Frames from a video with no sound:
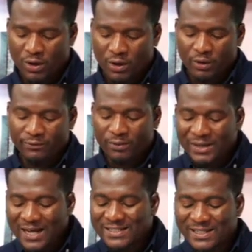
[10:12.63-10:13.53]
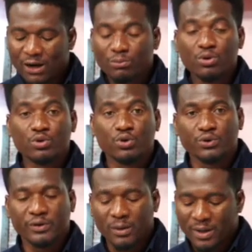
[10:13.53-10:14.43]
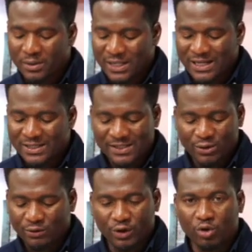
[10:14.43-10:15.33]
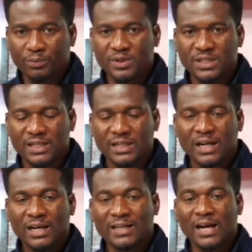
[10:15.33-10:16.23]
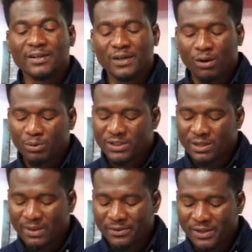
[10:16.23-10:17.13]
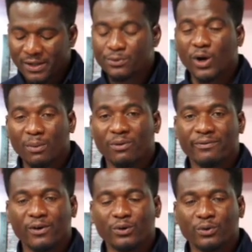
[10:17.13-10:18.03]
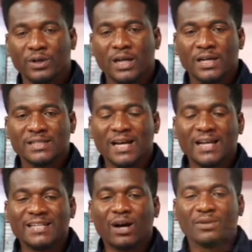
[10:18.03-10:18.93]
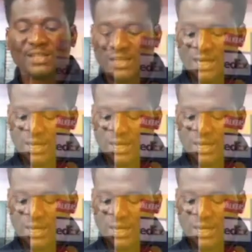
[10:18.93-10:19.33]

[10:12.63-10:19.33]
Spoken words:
from last year mu lose to Real Madrid at this stage of the competition na eno a mu che Madrid twa mu fo no sai ya oni nyina